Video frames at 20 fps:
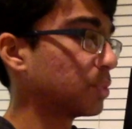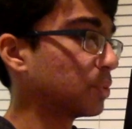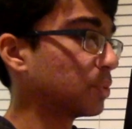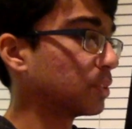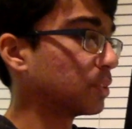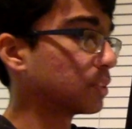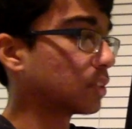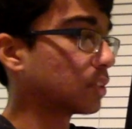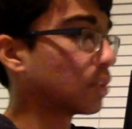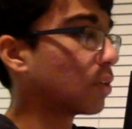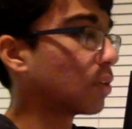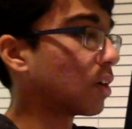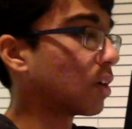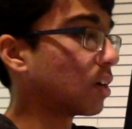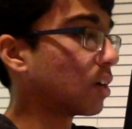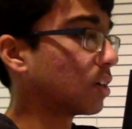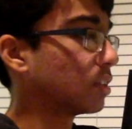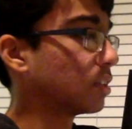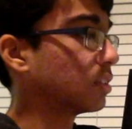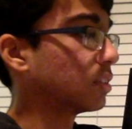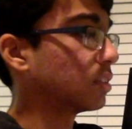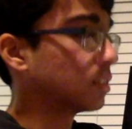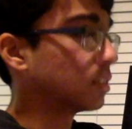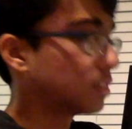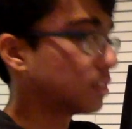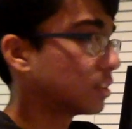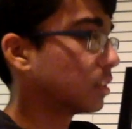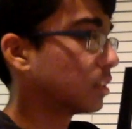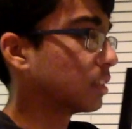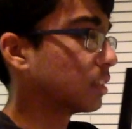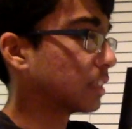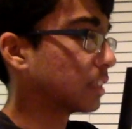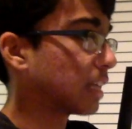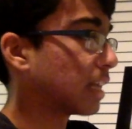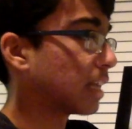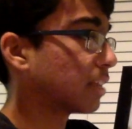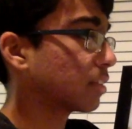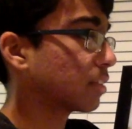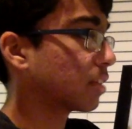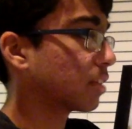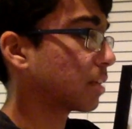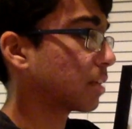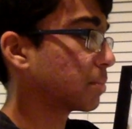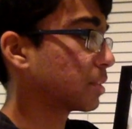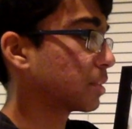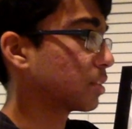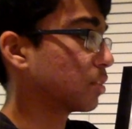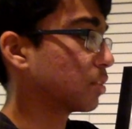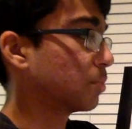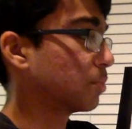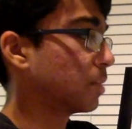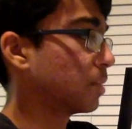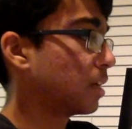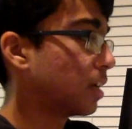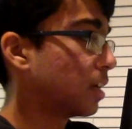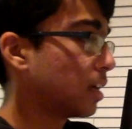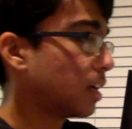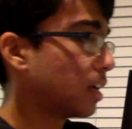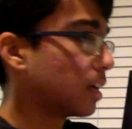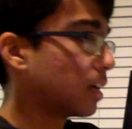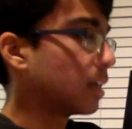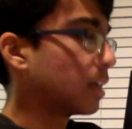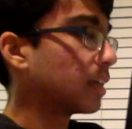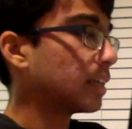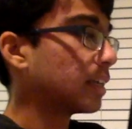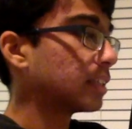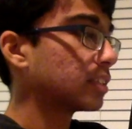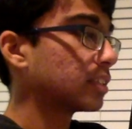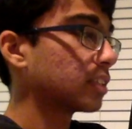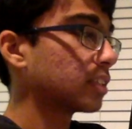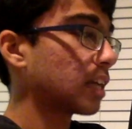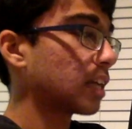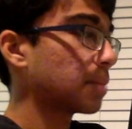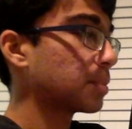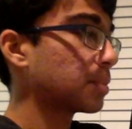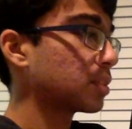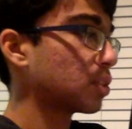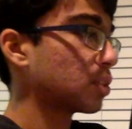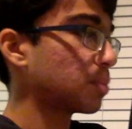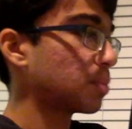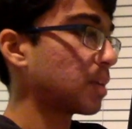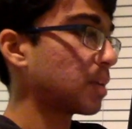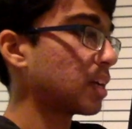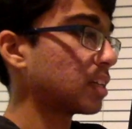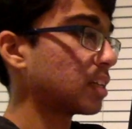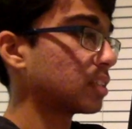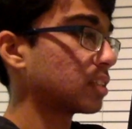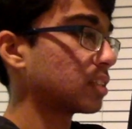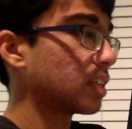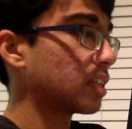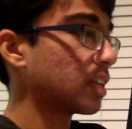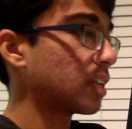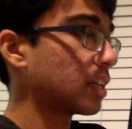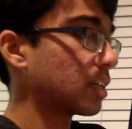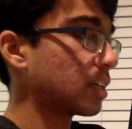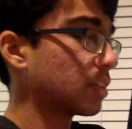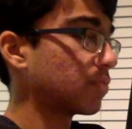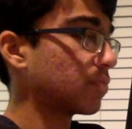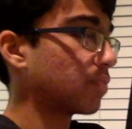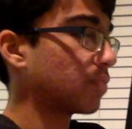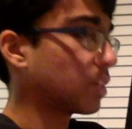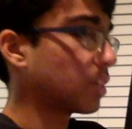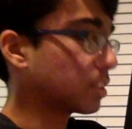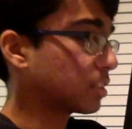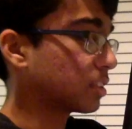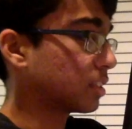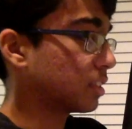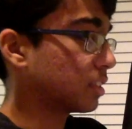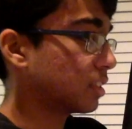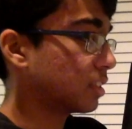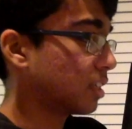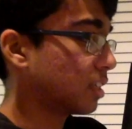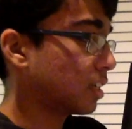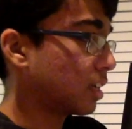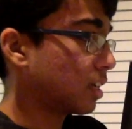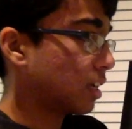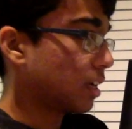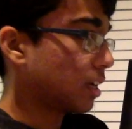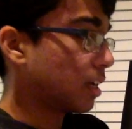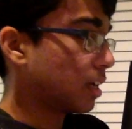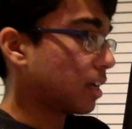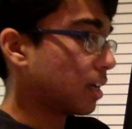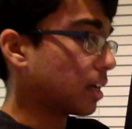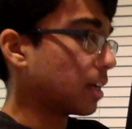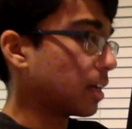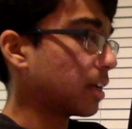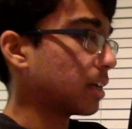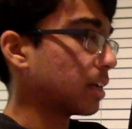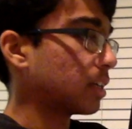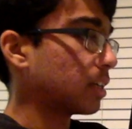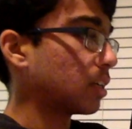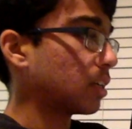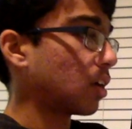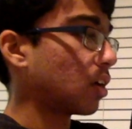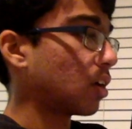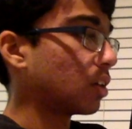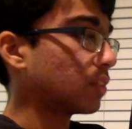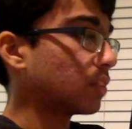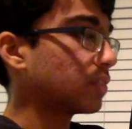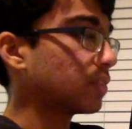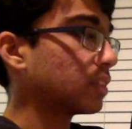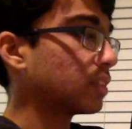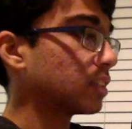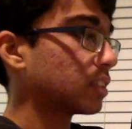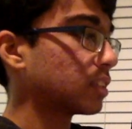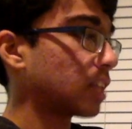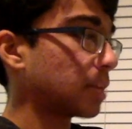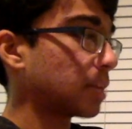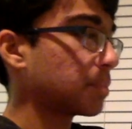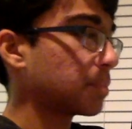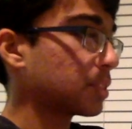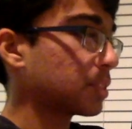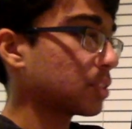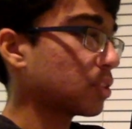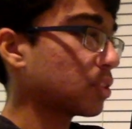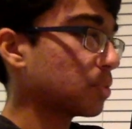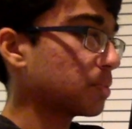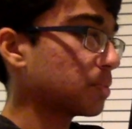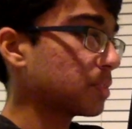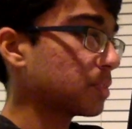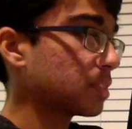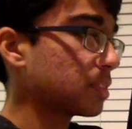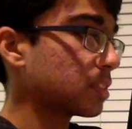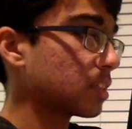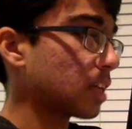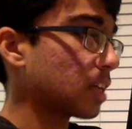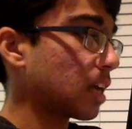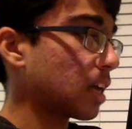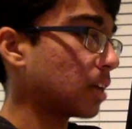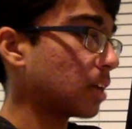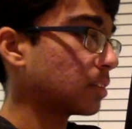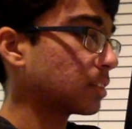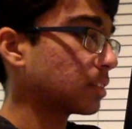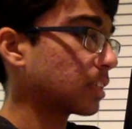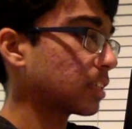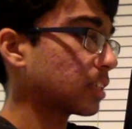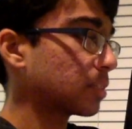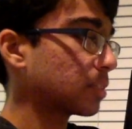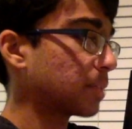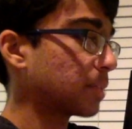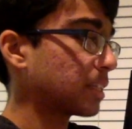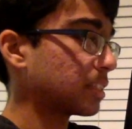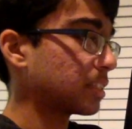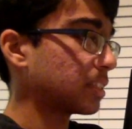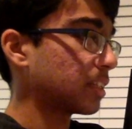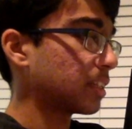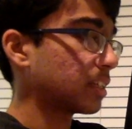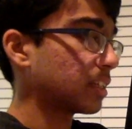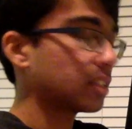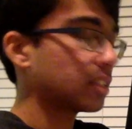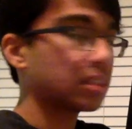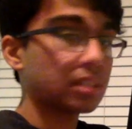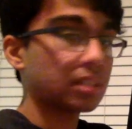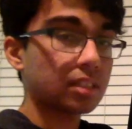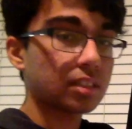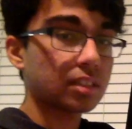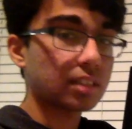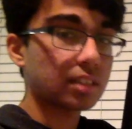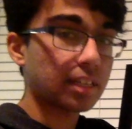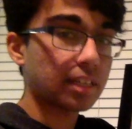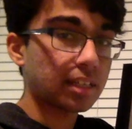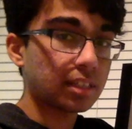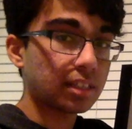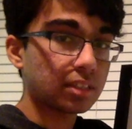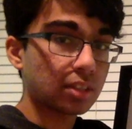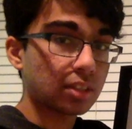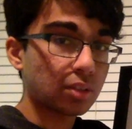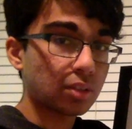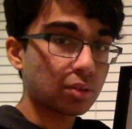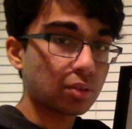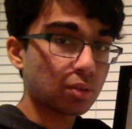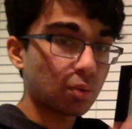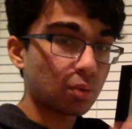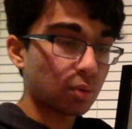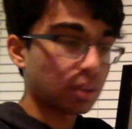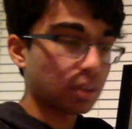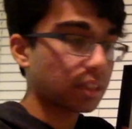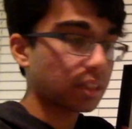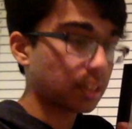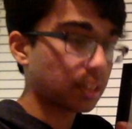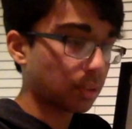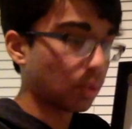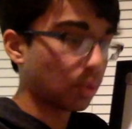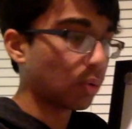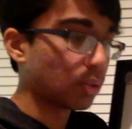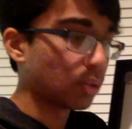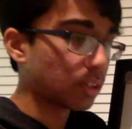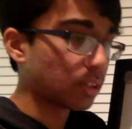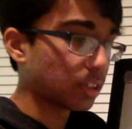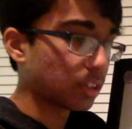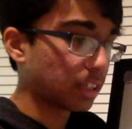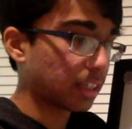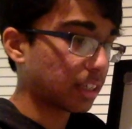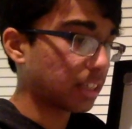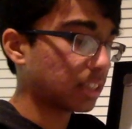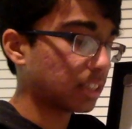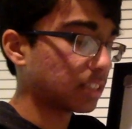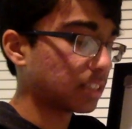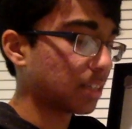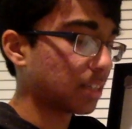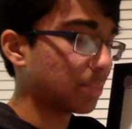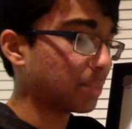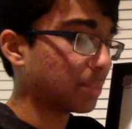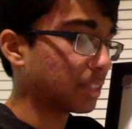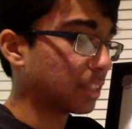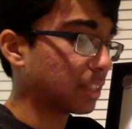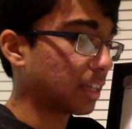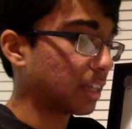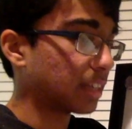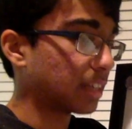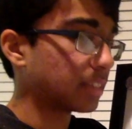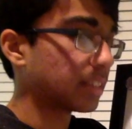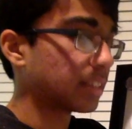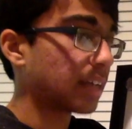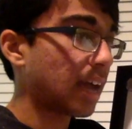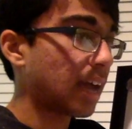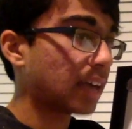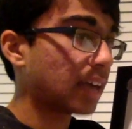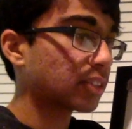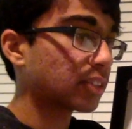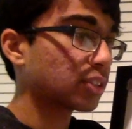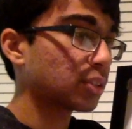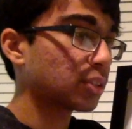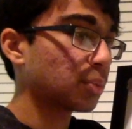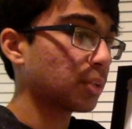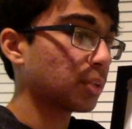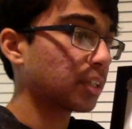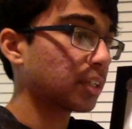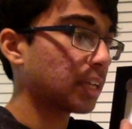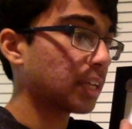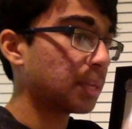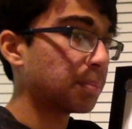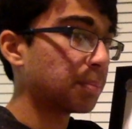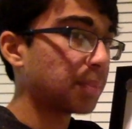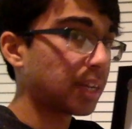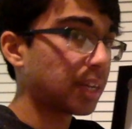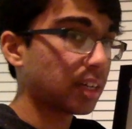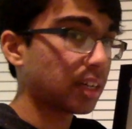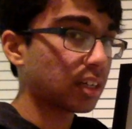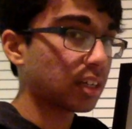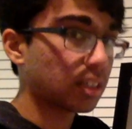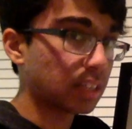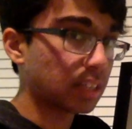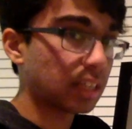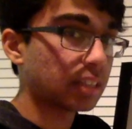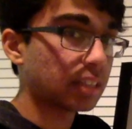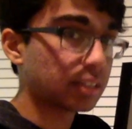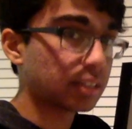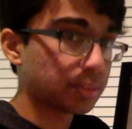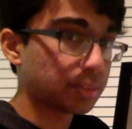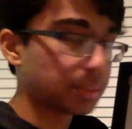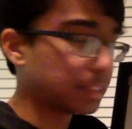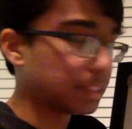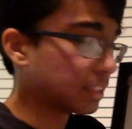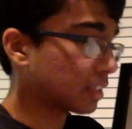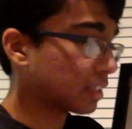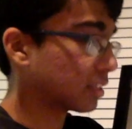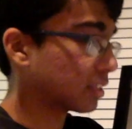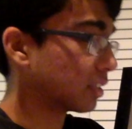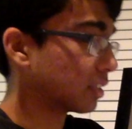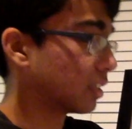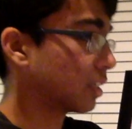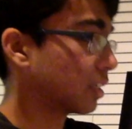and so on till the nth liposome. Each liposome has a function, and all of these liposomes held together by snares, they don't work in order like an assembly line. They actually work in parallel to each other.